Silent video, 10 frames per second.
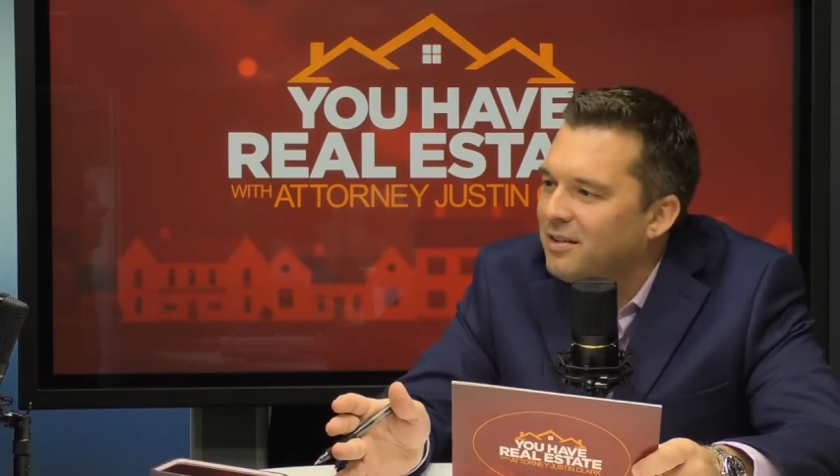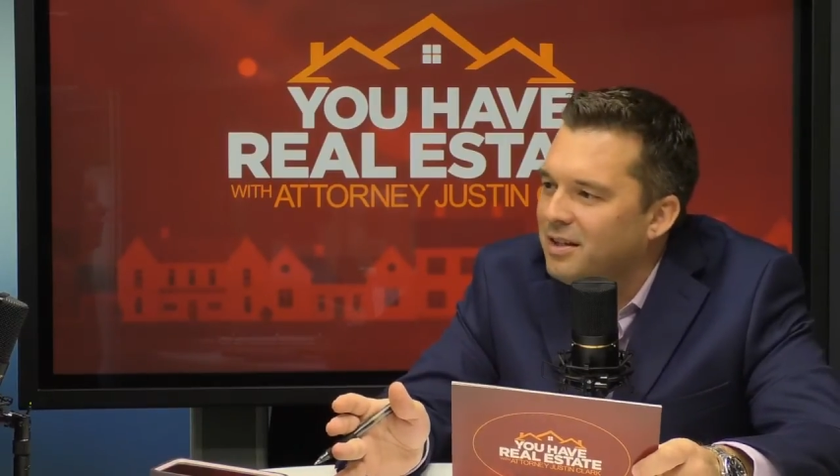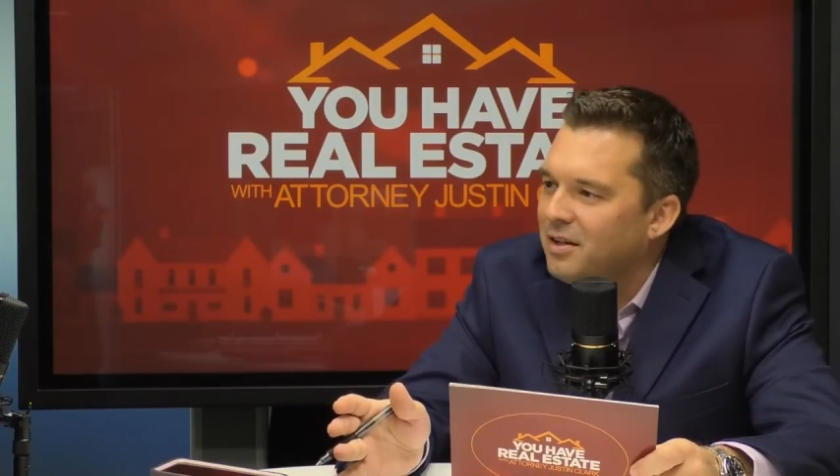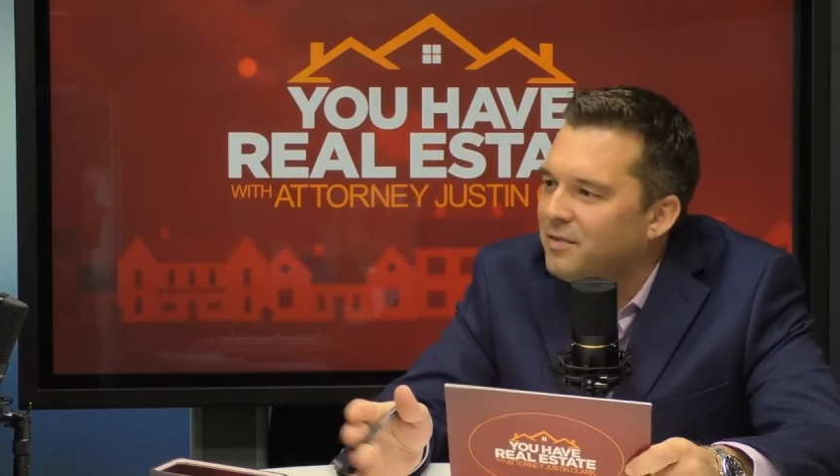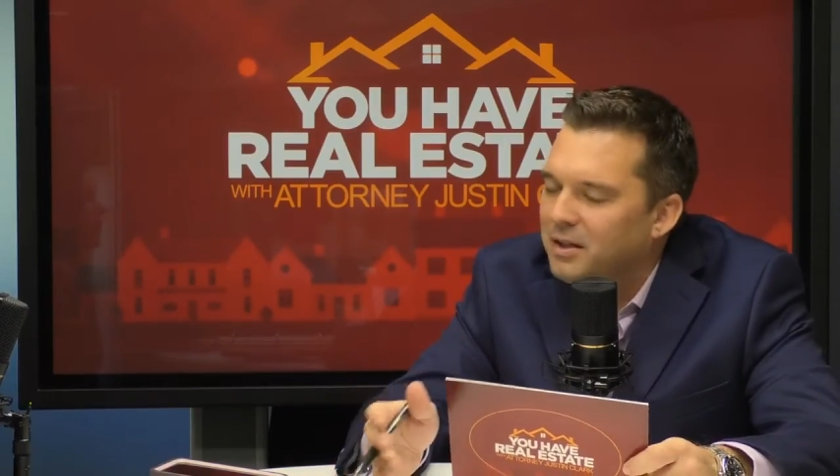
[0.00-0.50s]

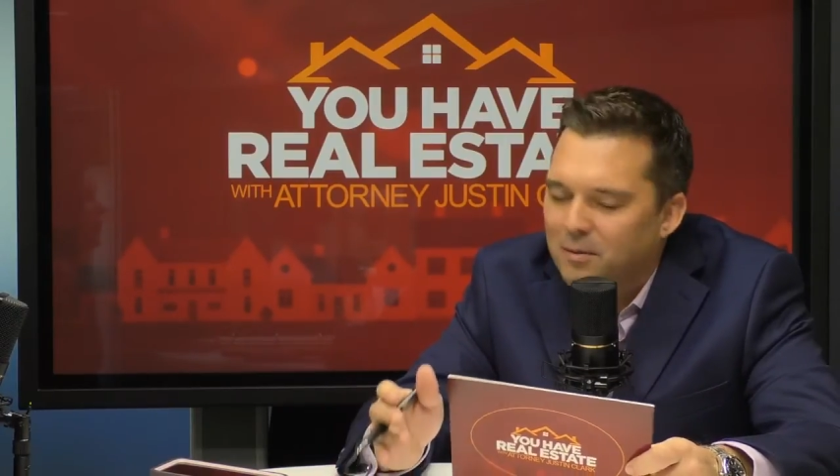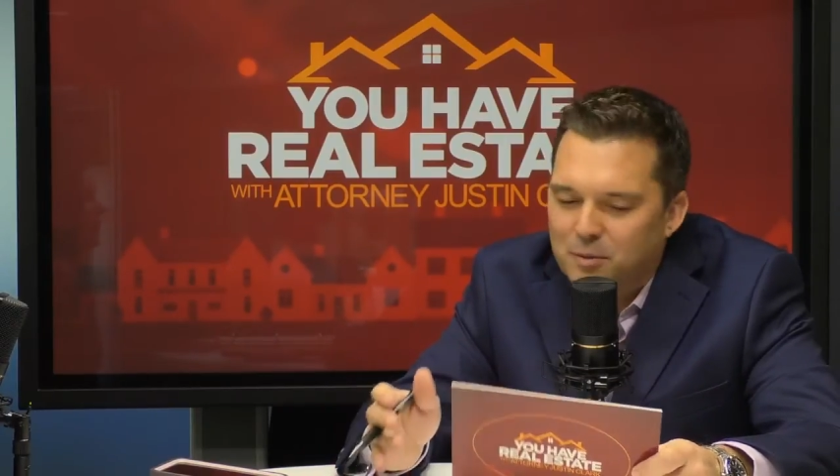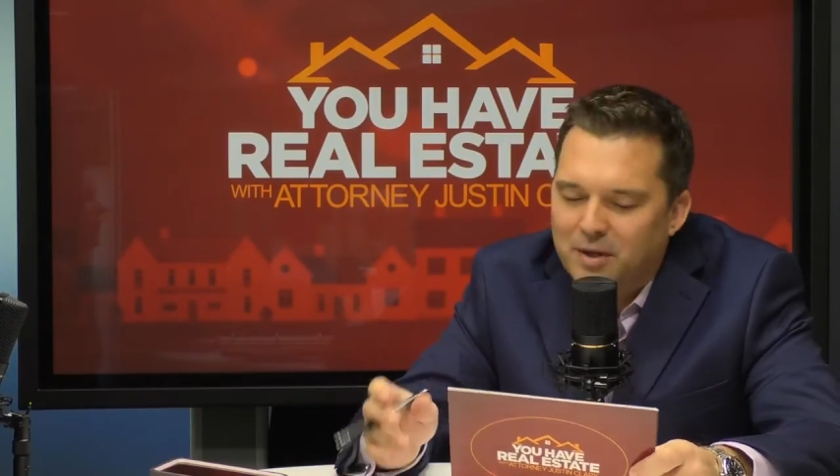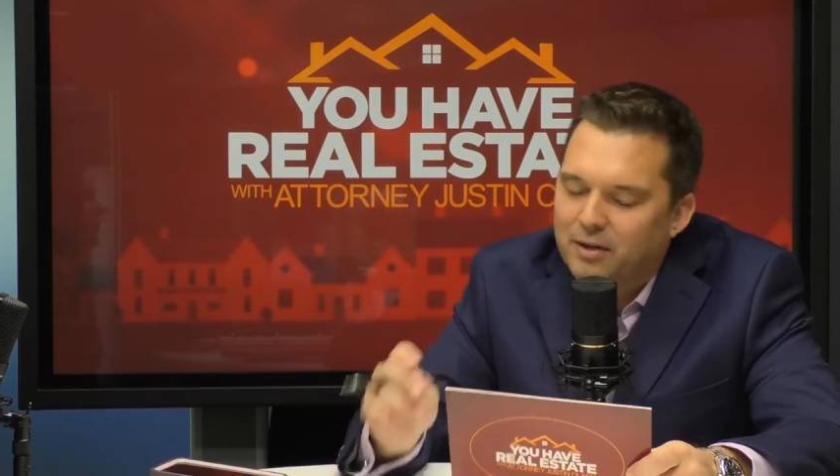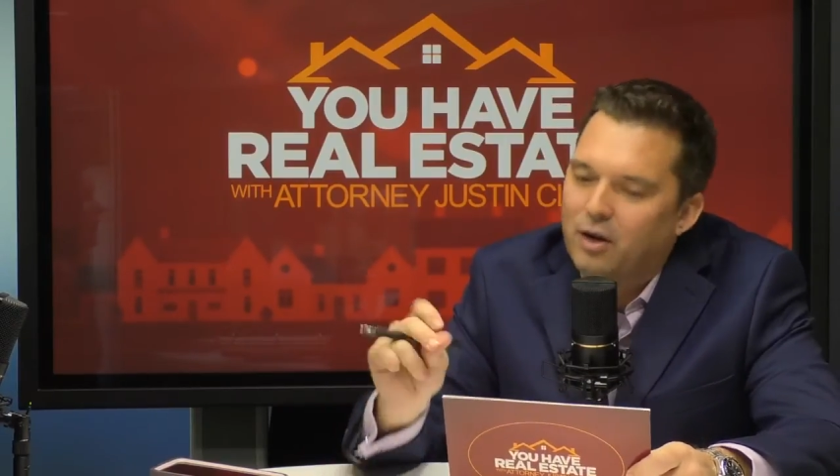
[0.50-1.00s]
think of that come
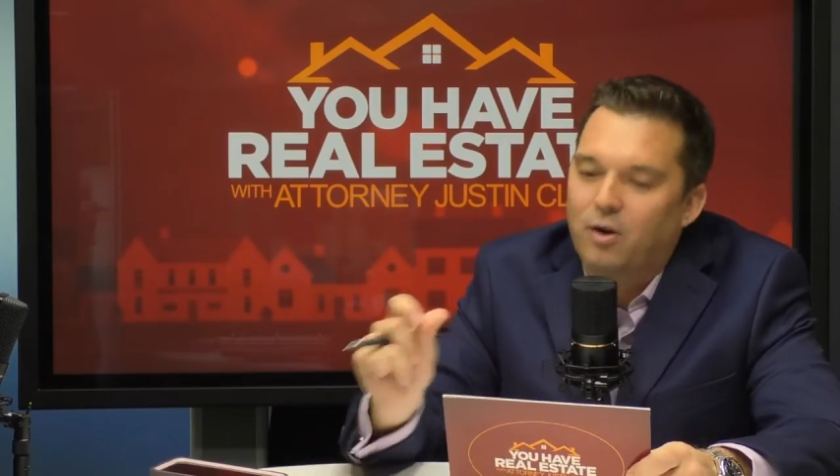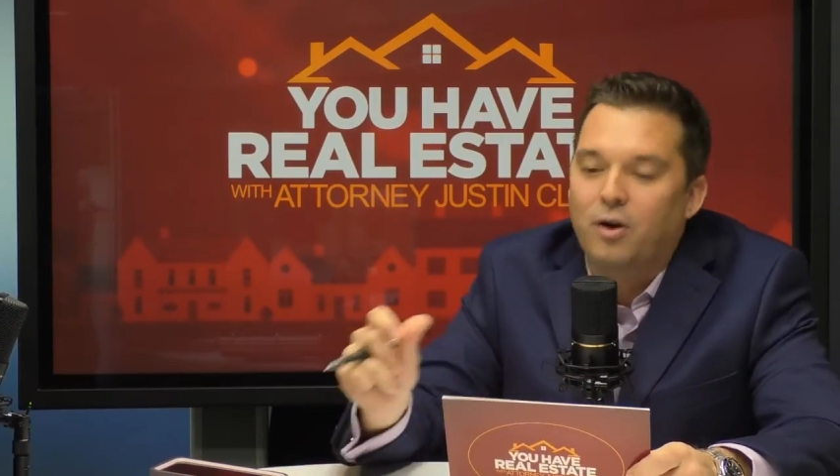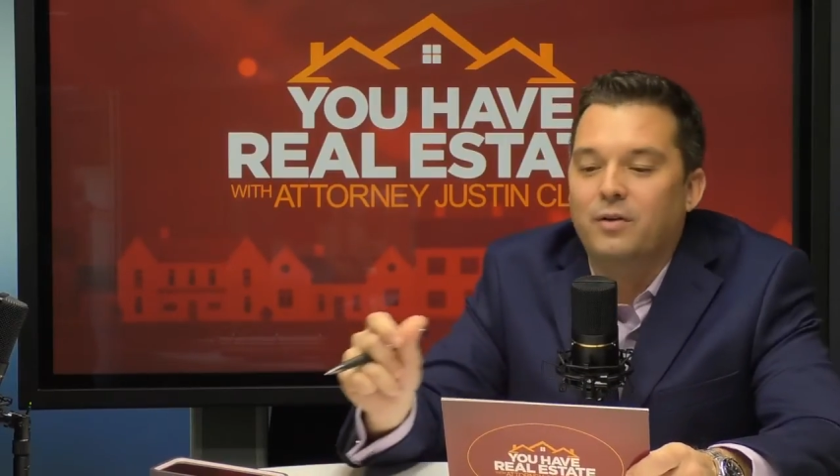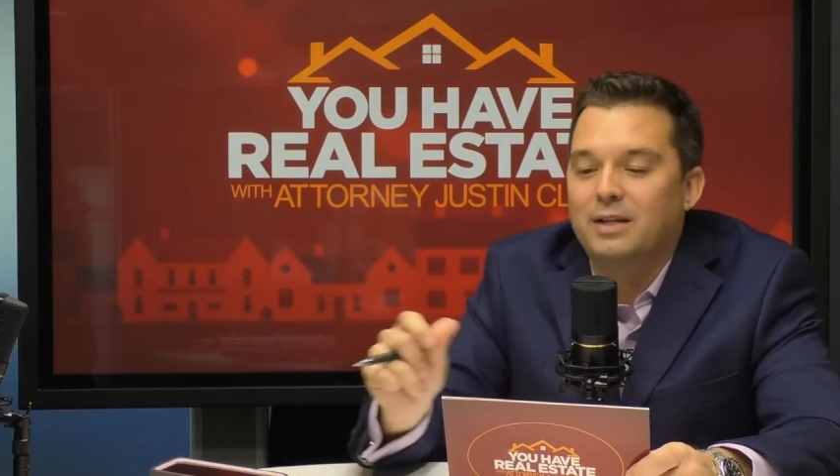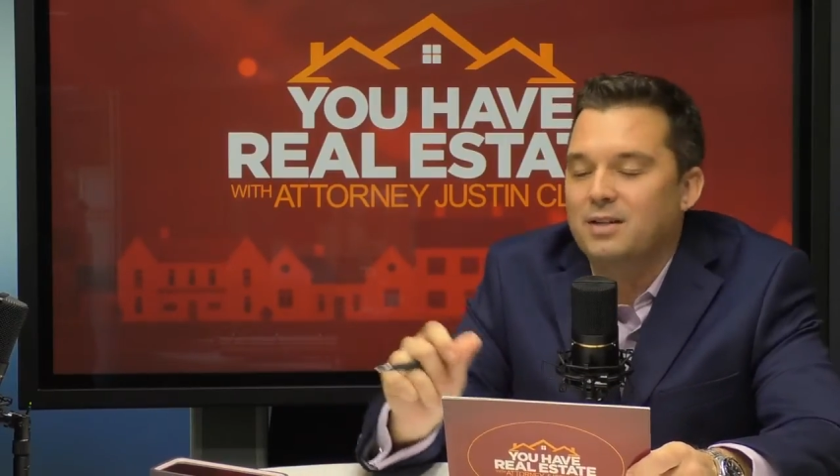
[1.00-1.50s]
to mind, like,
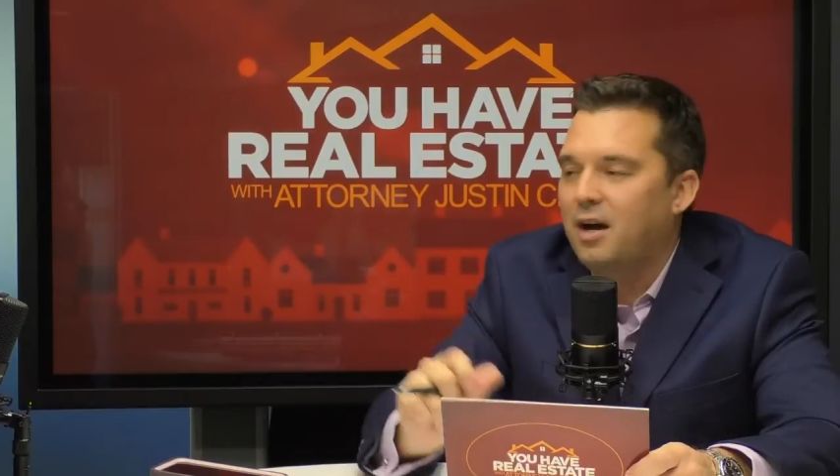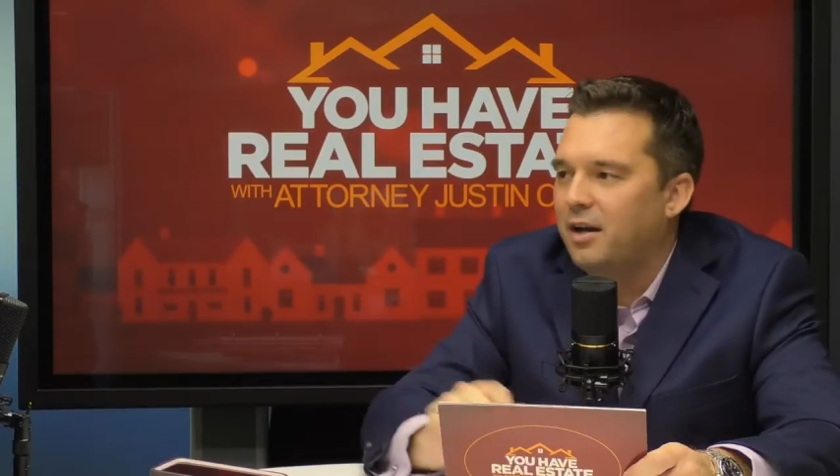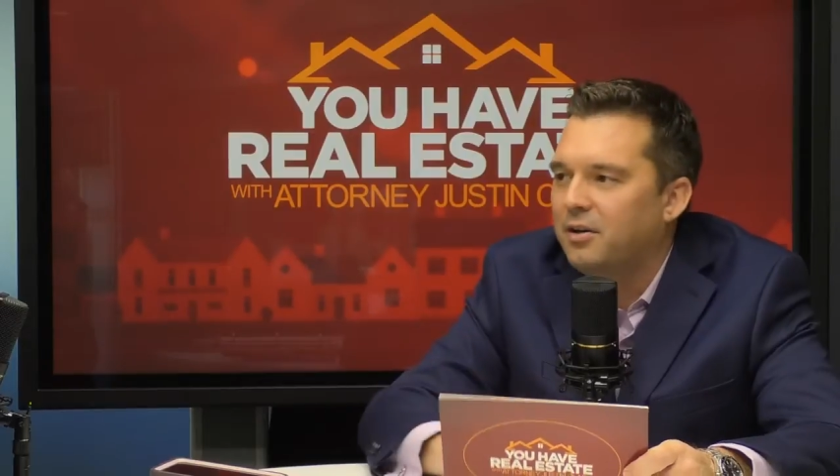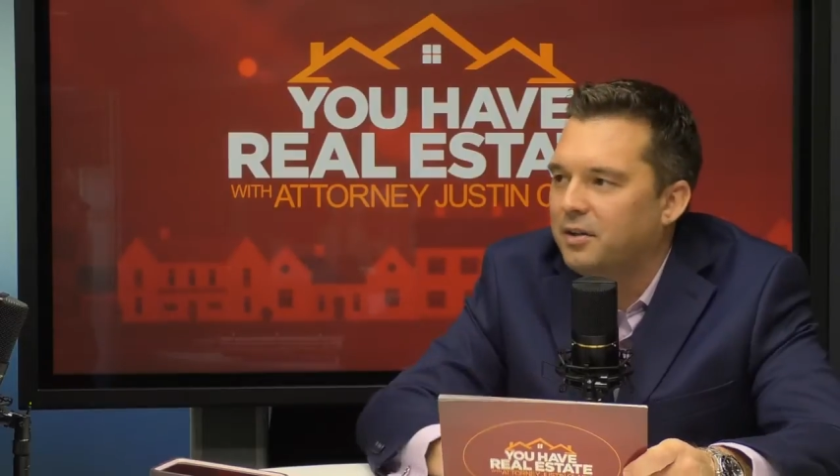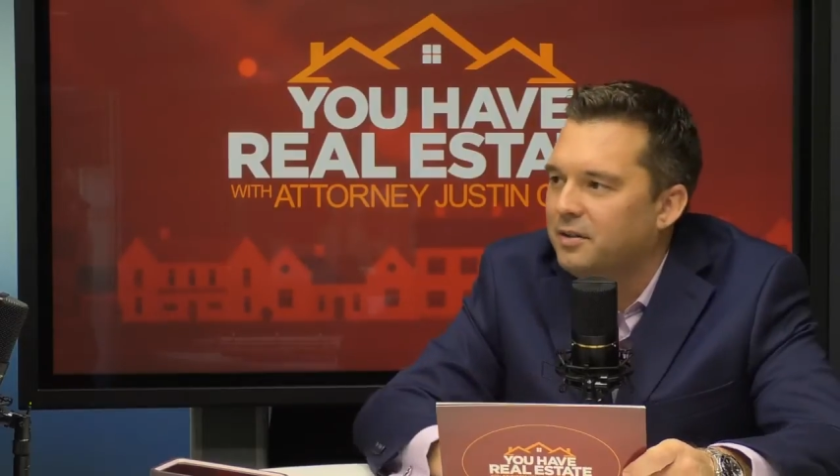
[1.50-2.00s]
oh, that's a
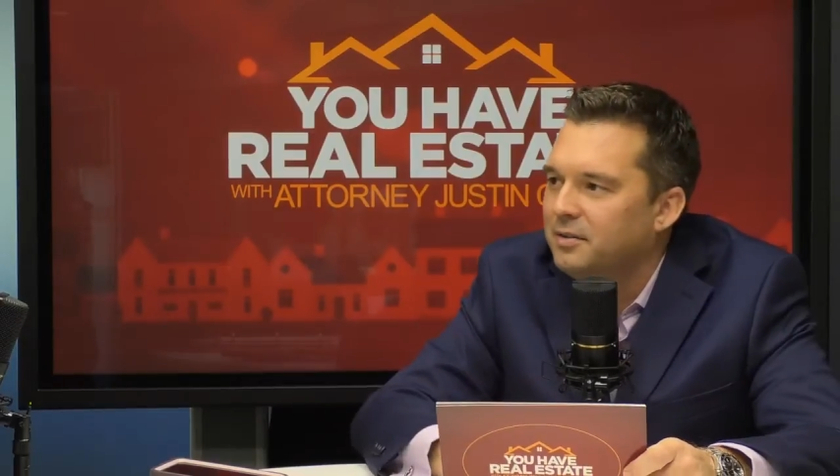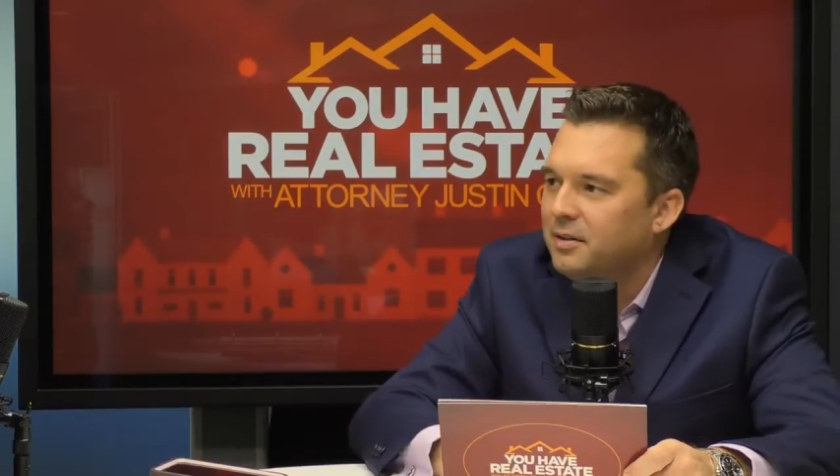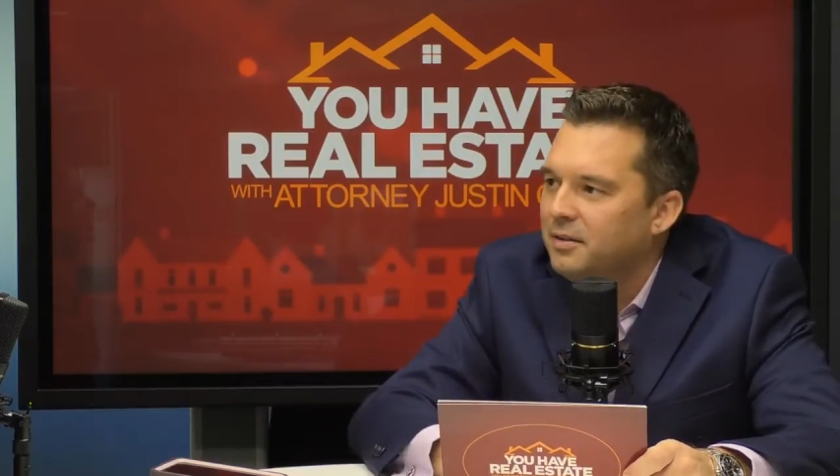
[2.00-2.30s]
hot area?